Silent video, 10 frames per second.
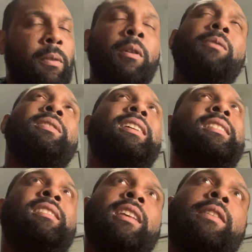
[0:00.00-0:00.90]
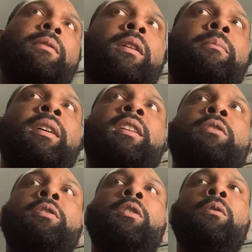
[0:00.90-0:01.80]
Or I don't want to say successfully, but, you
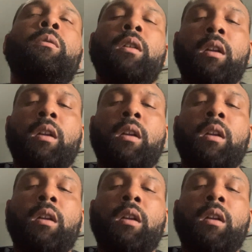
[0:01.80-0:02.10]
know,